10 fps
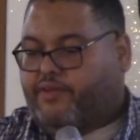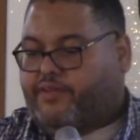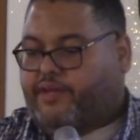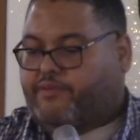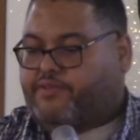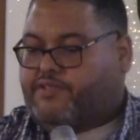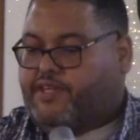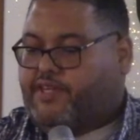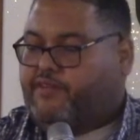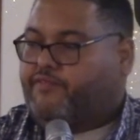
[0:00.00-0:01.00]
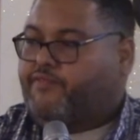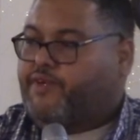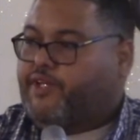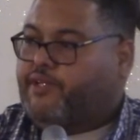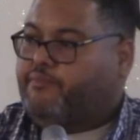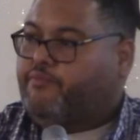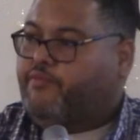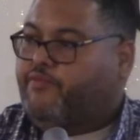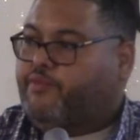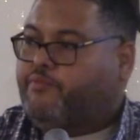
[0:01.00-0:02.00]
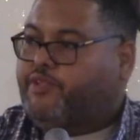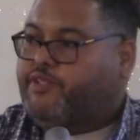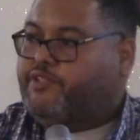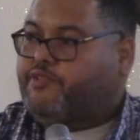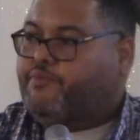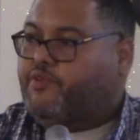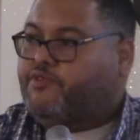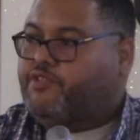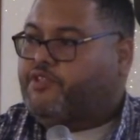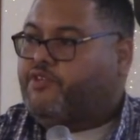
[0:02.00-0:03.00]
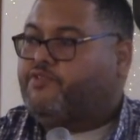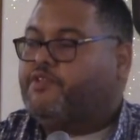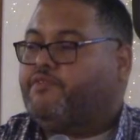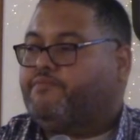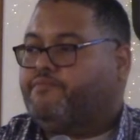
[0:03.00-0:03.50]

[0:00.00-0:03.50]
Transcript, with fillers: they were seeking freedom from religious persecution.